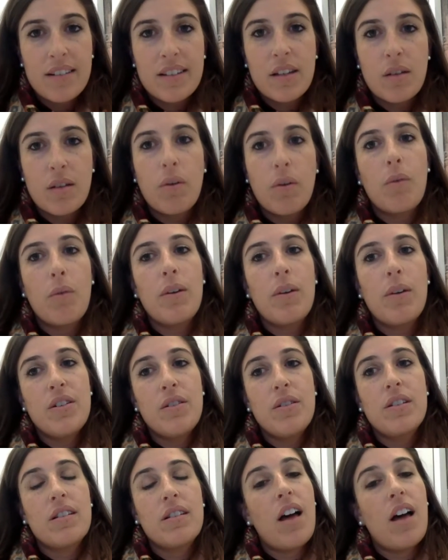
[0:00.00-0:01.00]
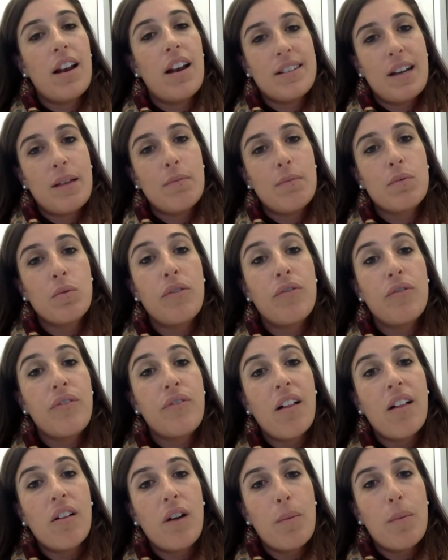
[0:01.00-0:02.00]
So what we do is a lot of times we'll
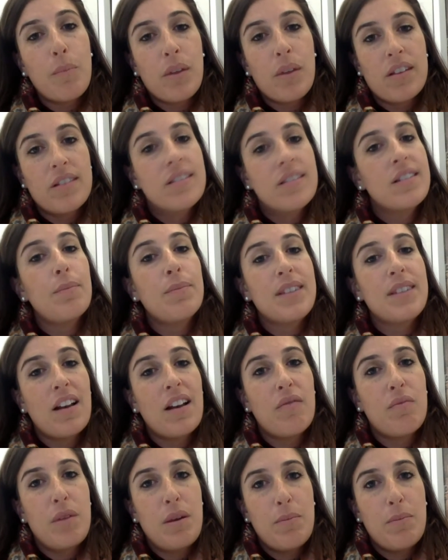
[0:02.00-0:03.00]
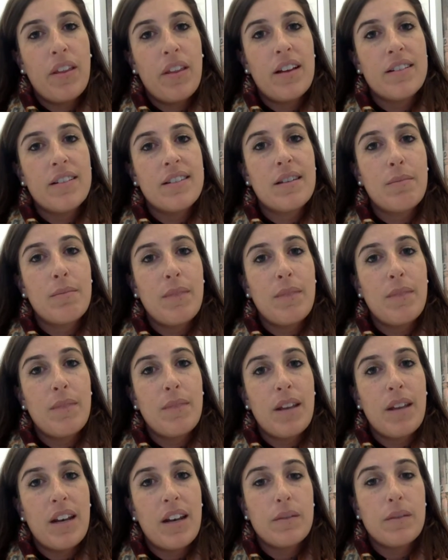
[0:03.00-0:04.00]
follow up with a subset of people that
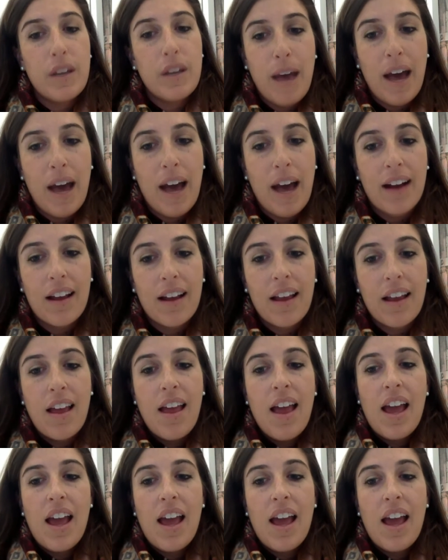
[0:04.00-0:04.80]
submitted us feedback